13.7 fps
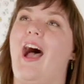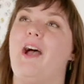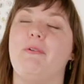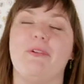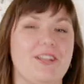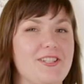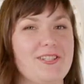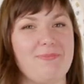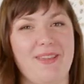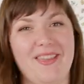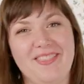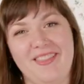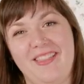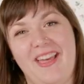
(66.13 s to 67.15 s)
I want to just
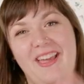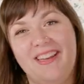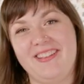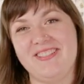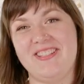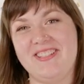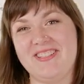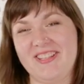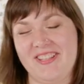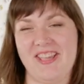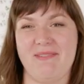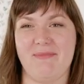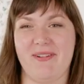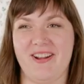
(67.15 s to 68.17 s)
make the like
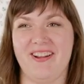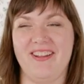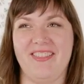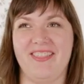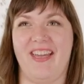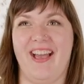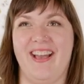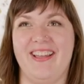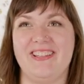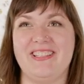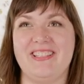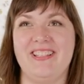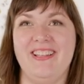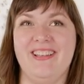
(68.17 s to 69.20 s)
disclaimer that
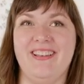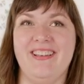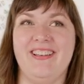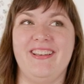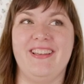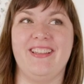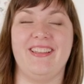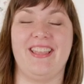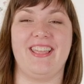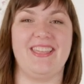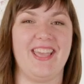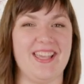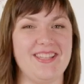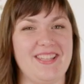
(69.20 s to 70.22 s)
like
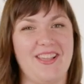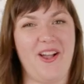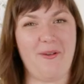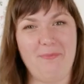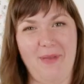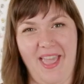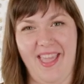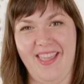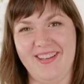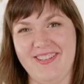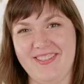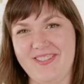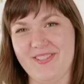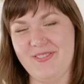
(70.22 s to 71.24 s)
yes, I got
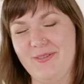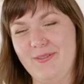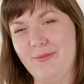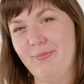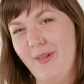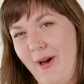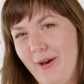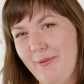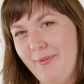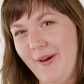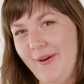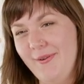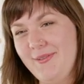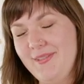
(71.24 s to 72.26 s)
paid to do the blog
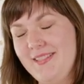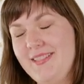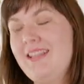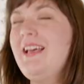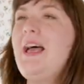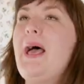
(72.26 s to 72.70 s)
post,